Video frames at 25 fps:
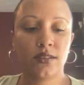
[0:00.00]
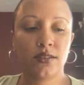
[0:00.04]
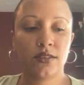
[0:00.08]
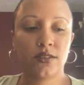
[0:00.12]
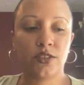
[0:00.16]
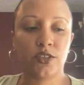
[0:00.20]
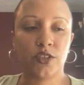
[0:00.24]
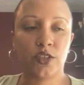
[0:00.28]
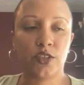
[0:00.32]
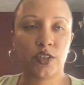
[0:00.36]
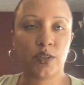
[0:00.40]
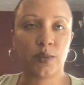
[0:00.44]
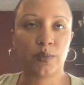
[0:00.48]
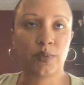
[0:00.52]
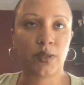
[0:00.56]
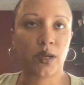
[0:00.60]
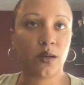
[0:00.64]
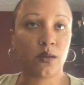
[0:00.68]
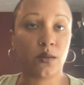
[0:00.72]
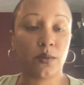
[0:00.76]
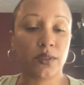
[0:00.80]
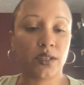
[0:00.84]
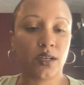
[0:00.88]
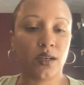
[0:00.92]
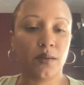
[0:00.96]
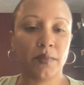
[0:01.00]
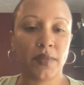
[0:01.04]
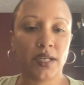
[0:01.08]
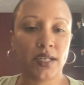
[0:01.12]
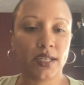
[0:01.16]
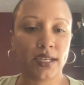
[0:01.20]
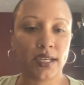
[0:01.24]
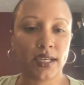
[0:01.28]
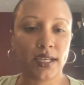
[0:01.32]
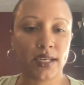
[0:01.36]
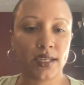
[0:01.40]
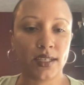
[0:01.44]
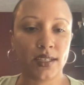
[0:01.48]
you're probably on
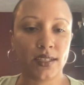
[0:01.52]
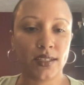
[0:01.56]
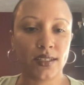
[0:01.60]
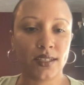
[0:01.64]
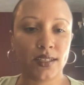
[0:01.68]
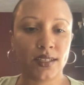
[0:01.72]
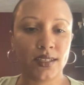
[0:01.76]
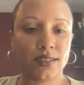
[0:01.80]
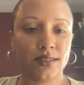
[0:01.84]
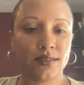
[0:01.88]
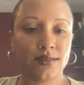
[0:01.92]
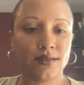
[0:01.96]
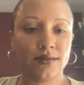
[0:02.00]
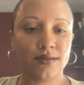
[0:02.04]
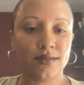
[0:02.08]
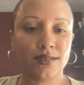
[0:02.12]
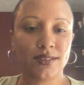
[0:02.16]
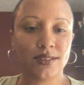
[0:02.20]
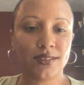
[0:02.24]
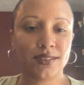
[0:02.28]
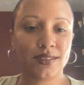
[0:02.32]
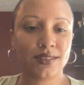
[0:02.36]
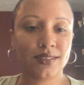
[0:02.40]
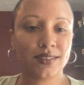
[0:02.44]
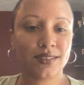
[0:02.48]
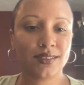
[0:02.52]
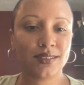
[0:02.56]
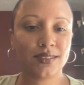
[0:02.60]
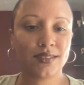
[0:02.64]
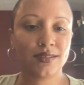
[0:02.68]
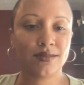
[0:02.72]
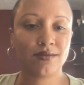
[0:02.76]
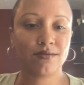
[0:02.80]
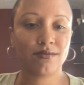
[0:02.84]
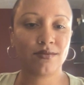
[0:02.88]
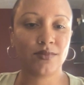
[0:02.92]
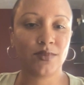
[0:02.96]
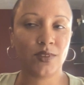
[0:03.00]
Medicaid, and
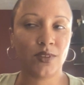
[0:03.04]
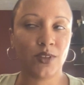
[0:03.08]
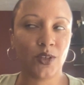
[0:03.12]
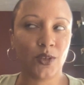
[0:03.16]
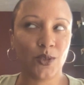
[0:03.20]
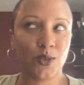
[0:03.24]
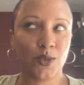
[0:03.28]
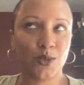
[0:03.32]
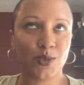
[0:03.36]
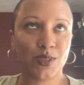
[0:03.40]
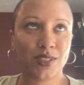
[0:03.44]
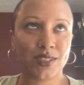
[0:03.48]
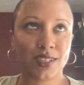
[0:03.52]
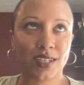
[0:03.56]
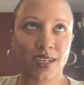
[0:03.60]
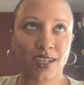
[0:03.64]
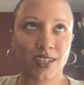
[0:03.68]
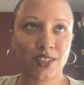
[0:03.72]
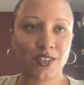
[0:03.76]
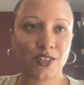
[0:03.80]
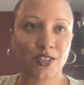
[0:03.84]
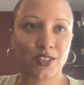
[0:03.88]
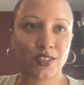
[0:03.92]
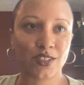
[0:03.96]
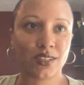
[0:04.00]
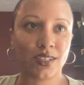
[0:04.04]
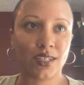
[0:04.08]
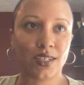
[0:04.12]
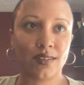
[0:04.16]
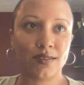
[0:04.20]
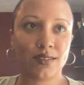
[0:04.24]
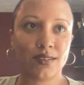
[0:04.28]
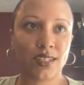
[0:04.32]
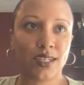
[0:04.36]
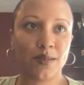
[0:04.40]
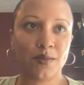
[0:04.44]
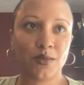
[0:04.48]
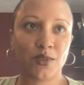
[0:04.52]
those doctors a lot
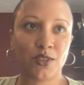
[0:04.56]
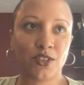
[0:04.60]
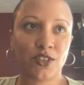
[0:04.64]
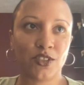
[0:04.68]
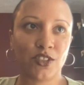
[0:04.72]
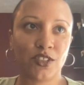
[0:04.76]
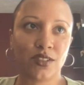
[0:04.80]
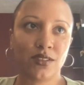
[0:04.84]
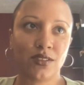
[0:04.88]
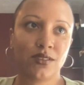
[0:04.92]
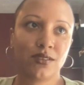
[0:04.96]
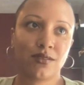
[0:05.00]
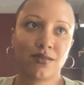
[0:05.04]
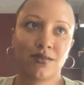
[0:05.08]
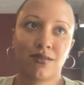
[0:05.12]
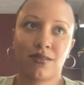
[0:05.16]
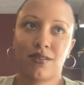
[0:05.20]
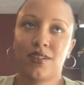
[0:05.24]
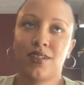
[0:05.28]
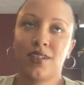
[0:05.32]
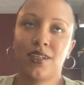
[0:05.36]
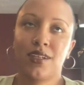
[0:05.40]
of times are just,